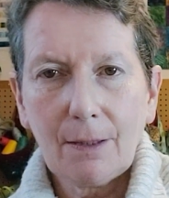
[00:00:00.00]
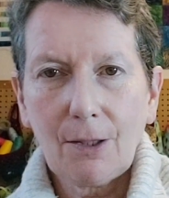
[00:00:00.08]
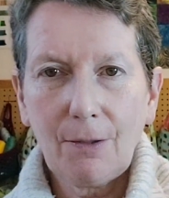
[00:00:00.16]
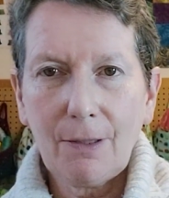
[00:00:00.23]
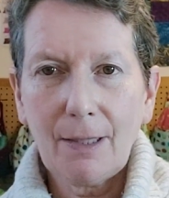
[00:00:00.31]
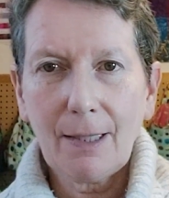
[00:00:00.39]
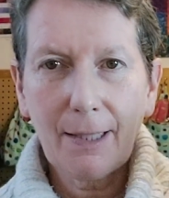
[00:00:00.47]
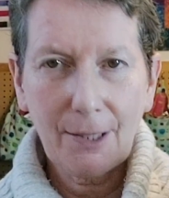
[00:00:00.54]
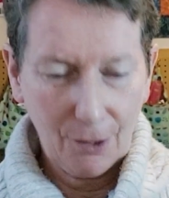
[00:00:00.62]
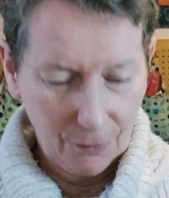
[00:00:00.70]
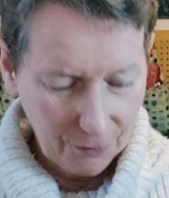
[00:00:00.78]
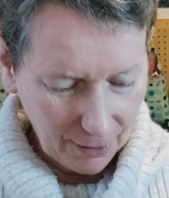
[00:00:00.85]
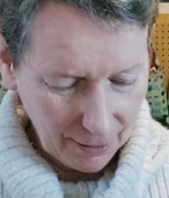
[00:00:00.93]
Sorry, the light's
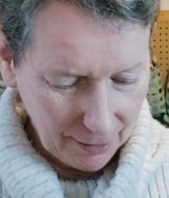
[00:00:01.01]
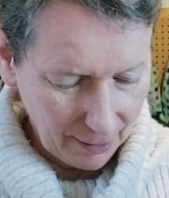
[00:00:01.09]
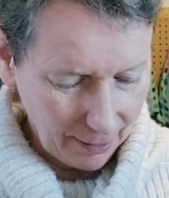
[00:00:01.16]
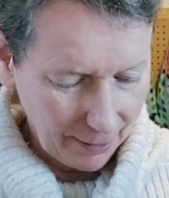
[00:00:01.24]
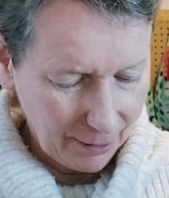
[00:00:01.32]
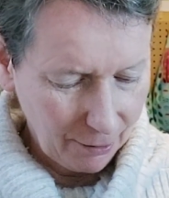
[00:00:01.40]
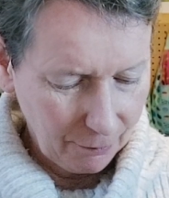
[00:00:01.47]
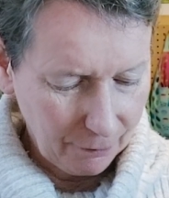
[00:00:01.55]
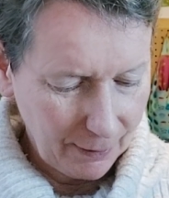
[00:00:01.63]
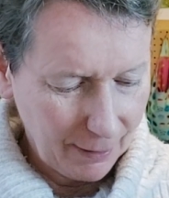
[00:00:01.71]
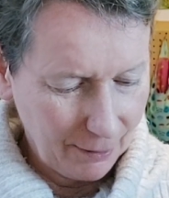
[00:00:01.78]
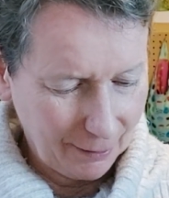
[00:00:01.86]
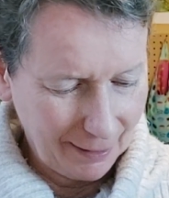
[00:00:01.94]
off to the side.
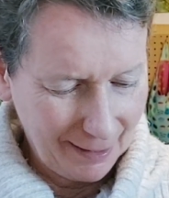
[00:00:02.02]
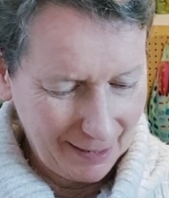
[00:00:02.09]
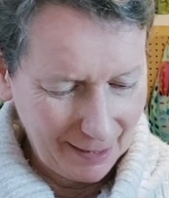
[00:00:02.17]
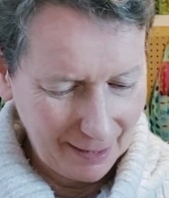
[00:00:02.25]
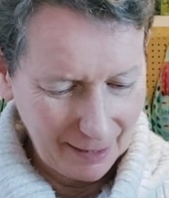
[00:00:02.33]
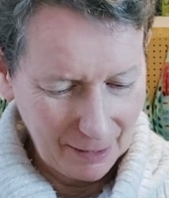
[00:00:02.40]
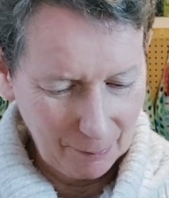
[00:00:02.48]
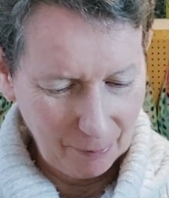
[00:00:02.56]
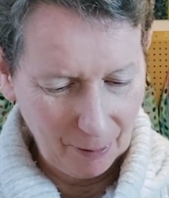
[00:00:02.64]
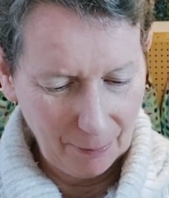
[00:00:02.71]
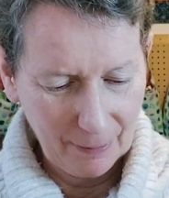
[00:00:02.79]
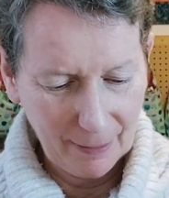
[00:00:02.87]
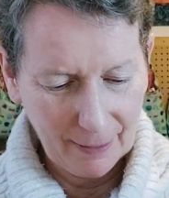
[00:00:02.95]
Hopefully you can see this
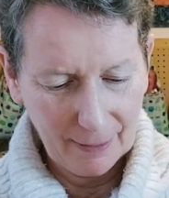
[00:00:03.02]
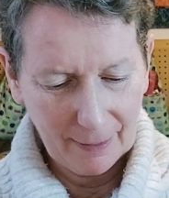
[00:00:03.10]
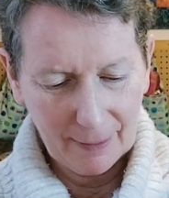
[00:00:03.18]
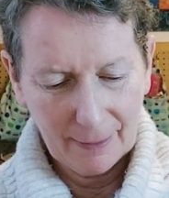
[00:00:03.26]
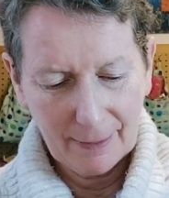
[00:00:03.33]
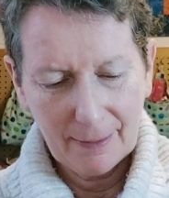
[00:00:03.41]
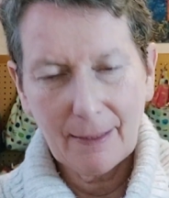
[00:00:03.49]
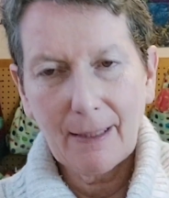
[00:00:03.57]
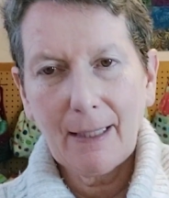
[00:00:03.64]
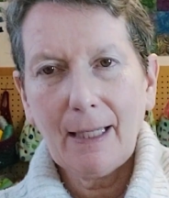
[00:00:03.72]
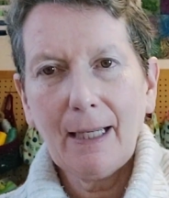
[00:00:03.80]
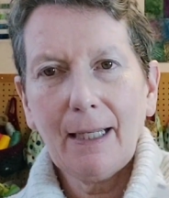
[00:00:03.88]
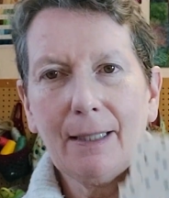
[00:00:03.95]
properly.
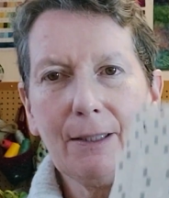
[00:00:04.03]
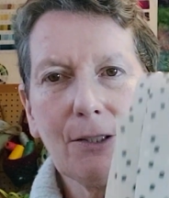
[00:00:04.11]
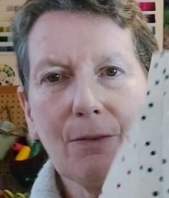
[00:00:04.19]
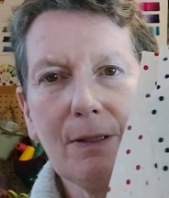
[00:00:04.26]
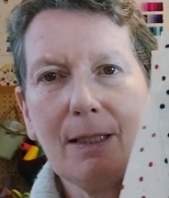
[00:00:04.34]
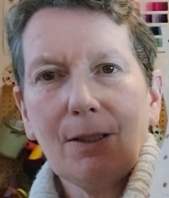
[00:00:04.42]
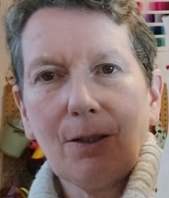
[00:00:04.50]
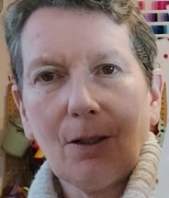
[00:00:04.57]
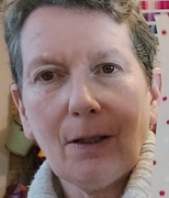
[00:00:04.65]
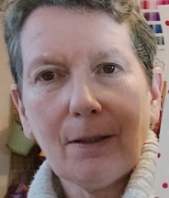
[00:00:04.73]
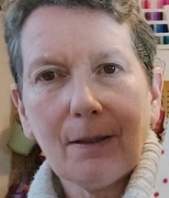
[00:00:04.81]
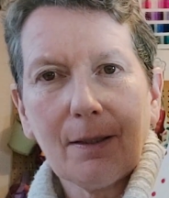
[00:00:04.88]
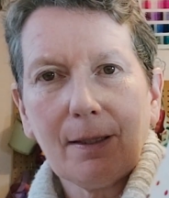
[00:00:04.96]
And the green
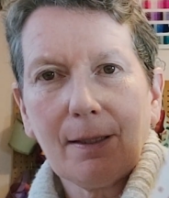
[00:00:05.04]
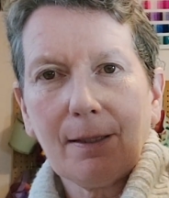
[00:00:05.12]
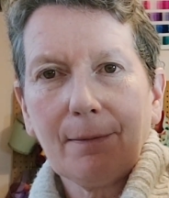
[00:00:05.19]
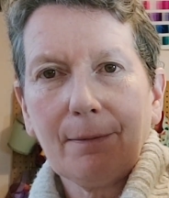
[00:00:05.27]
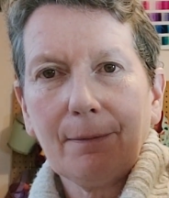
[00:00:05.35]
dots.